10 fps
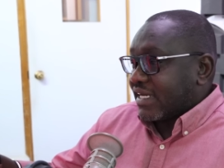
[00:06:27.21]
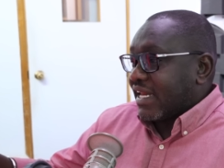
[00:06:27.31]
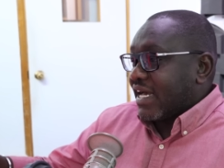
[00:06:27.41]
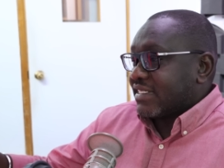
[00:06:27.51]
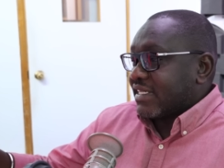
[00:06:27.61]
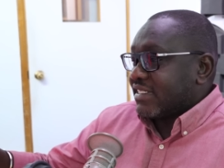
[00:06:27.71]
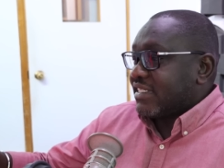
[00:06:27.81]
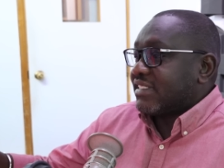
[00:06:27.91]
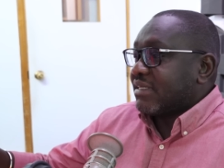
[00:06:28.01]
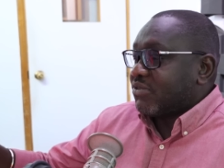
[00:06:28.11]
class and
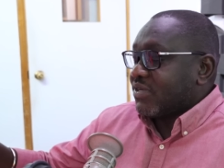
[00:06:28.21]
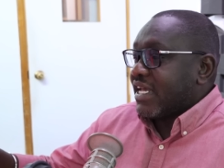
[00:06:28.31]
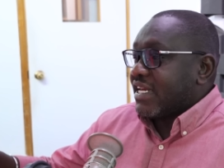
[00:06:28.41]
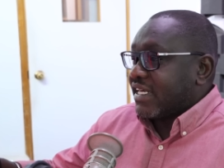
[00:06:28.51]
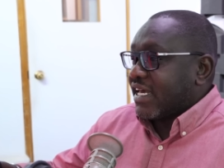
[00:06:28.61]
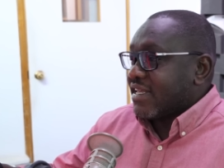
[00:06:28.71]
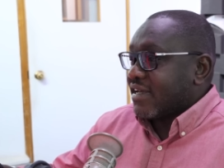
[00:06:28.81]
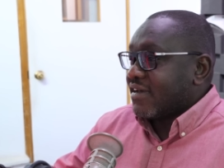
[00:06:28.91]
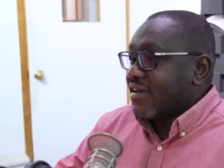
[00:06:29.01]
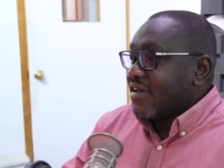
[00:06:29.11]
system today in
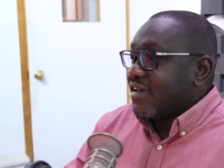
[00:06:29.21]
Kenya